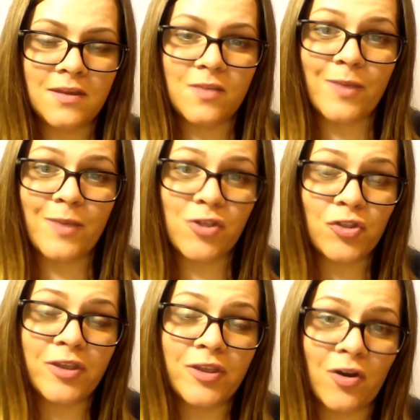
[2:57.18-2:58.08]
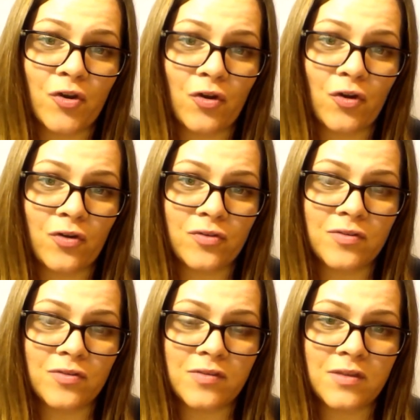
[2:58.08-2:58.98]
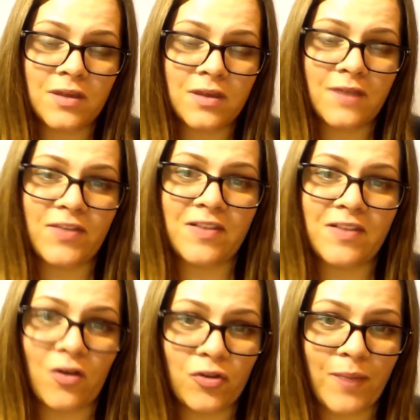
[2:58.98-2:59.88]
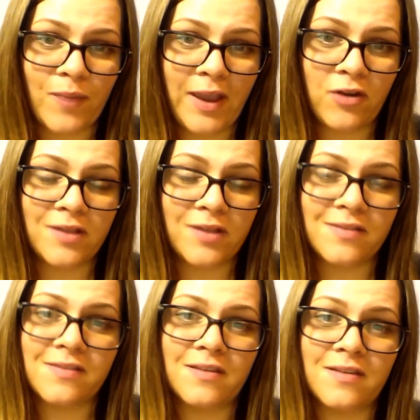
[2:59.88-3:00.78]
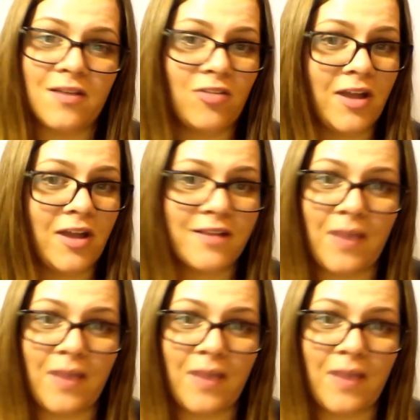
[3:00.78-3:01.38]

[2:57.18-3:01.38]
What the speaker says: especially young girls. If they tell their parents, a lot of